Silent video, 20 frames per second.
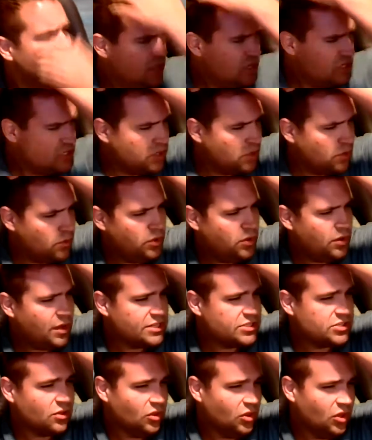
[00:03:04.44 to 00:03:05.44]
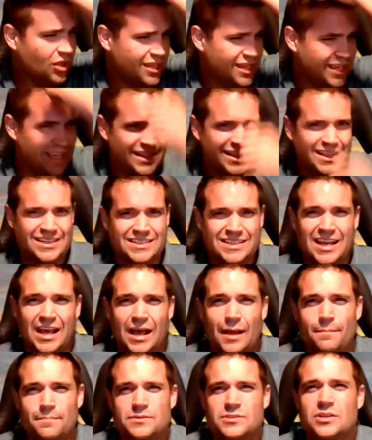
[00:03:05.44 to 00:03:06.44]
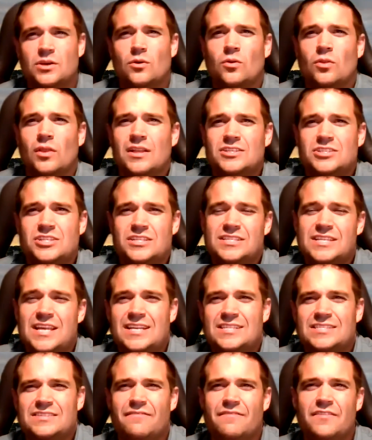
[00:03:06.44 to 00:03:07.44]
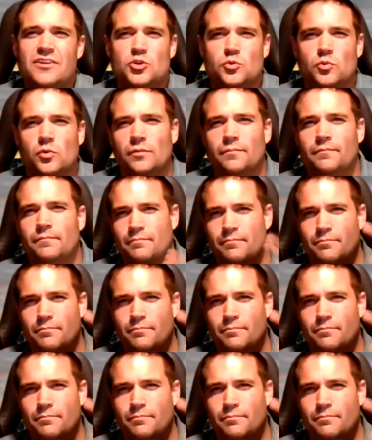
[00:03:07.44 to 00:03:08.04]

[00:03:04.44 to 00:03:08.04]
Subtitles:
So you guys are looking at this cup. So let's just say it's a visual.